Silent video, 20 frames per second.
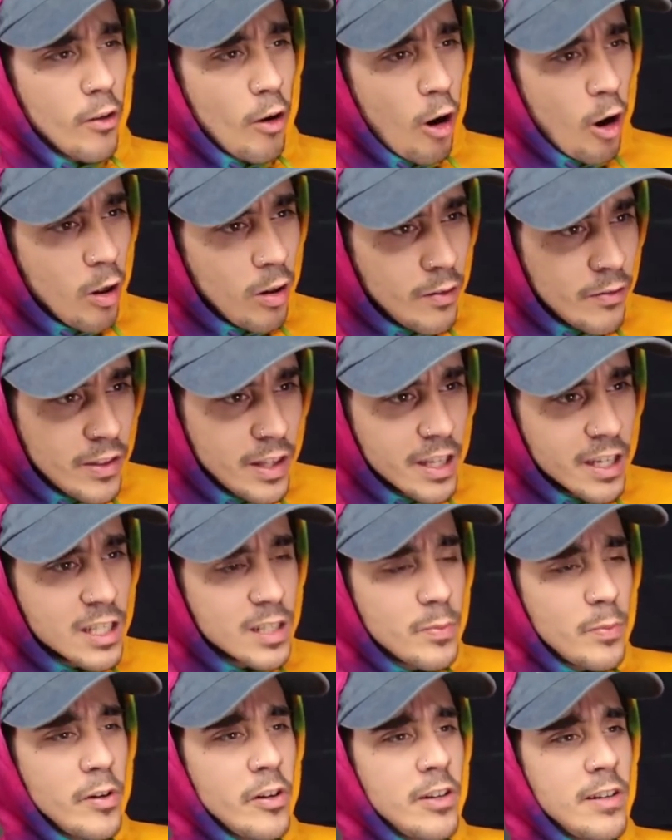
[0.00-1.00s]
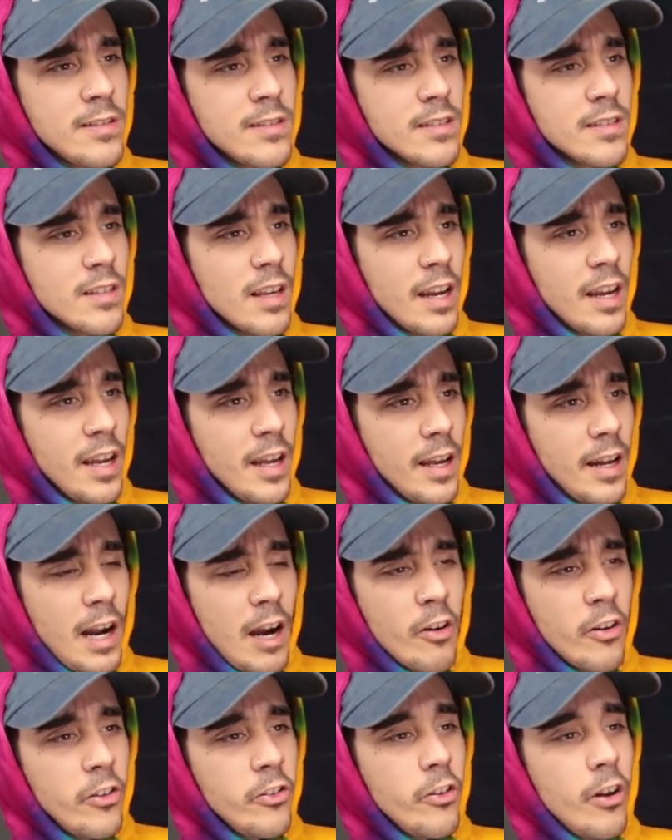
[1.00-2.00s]
all of the experiences I had,
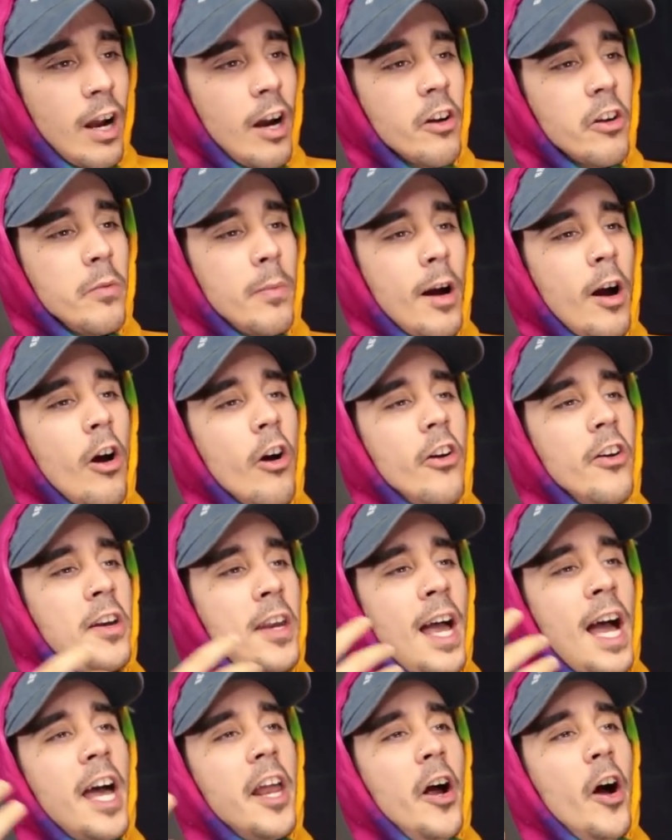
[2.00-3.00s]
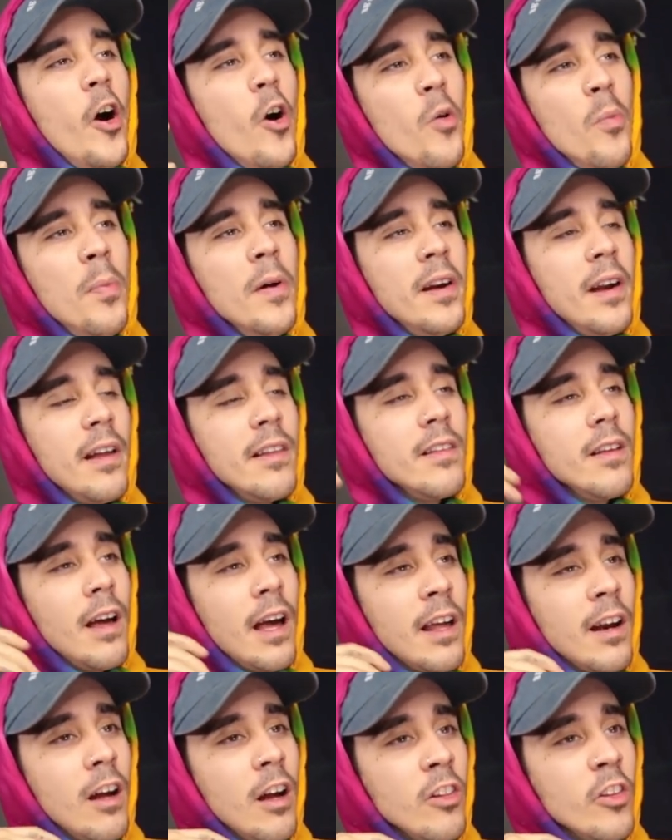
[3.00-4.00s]
how could my heart not open on
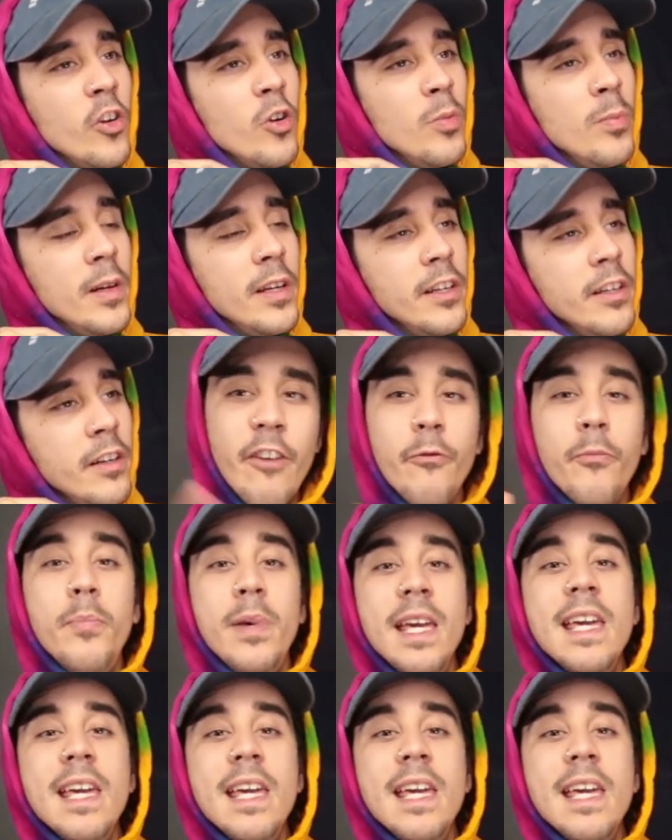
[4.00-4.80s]
a little bit? You know? If